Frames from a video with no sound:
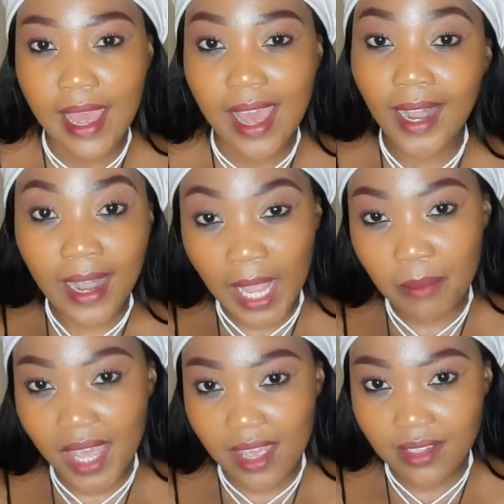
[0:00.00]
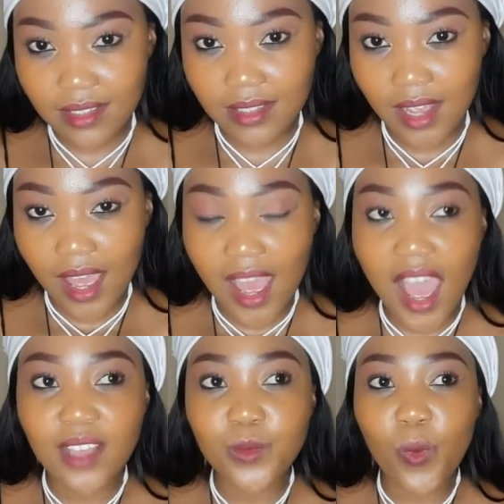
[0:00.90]
a name is,
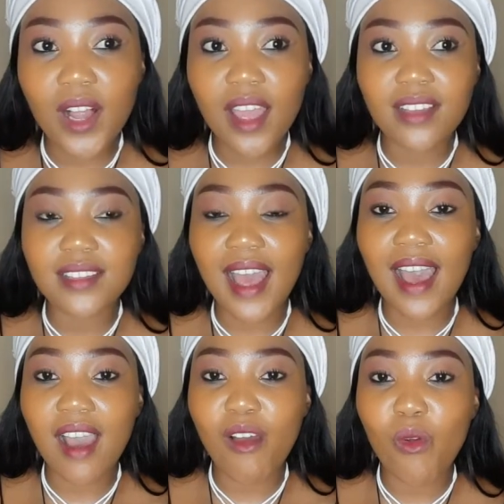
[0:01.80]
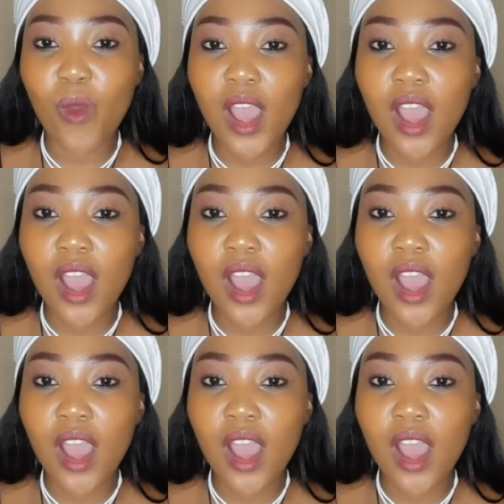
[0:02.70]
as well as how